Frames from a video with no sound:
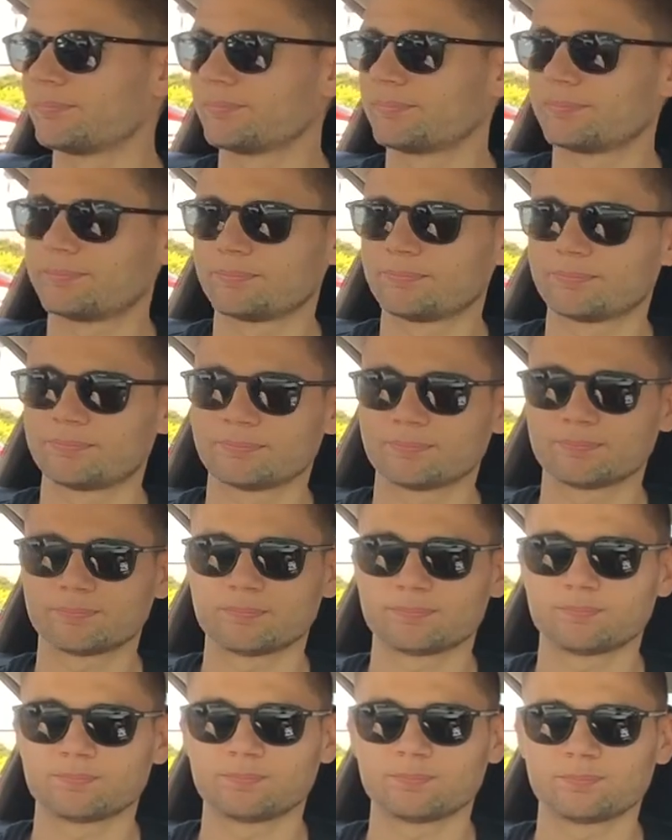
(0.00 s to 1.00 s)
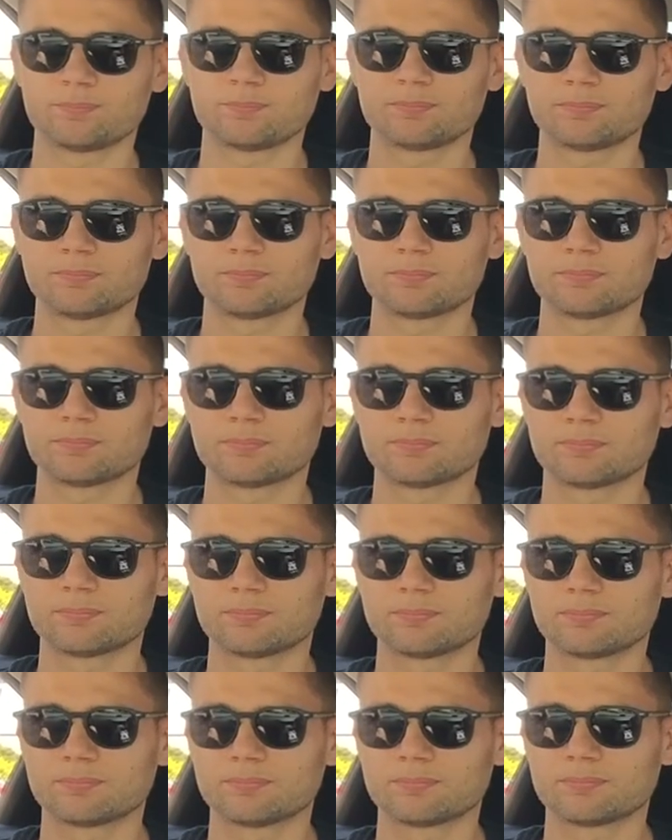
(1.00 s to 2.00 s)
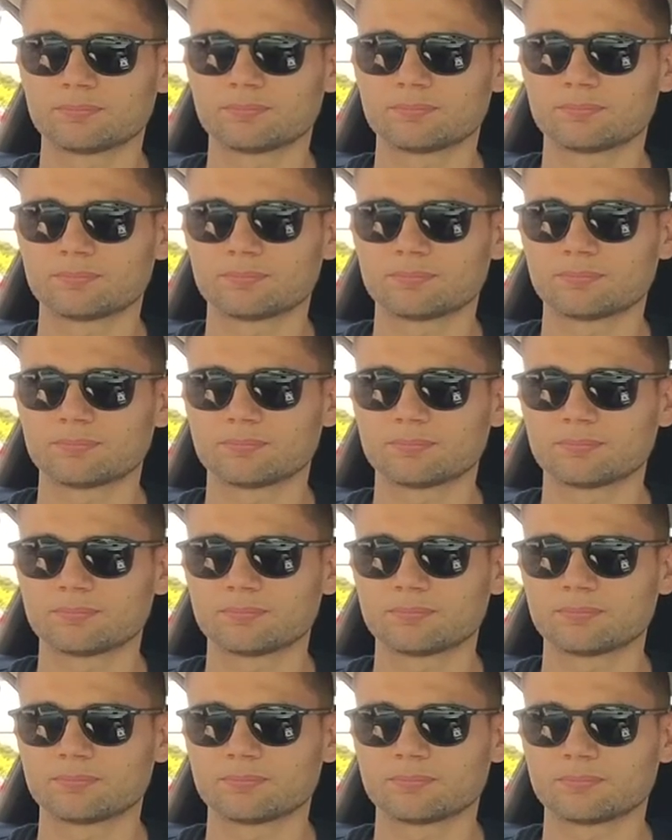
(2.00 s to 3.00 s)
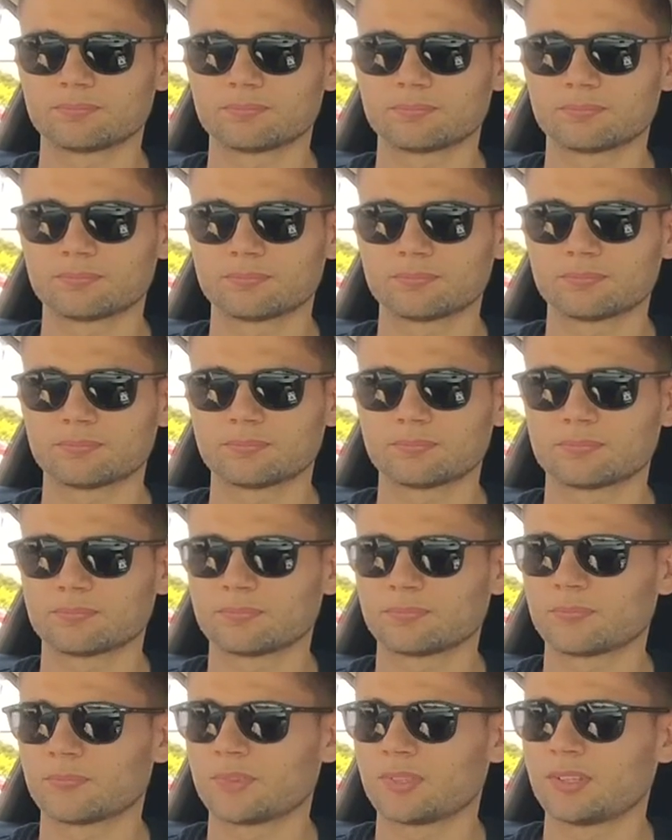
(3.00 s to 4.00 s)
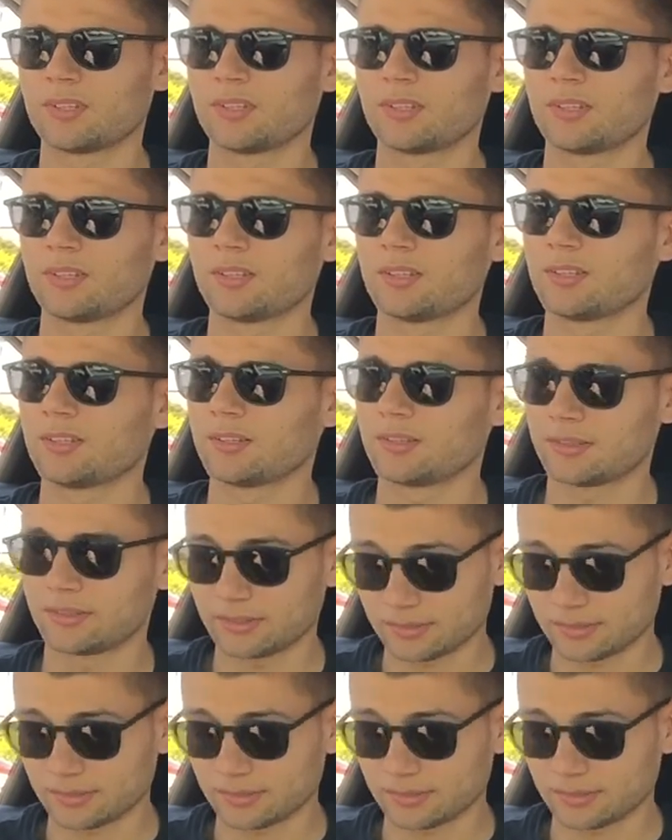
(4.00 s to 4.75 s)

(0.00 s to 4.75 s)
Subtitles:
The person shown says nothing.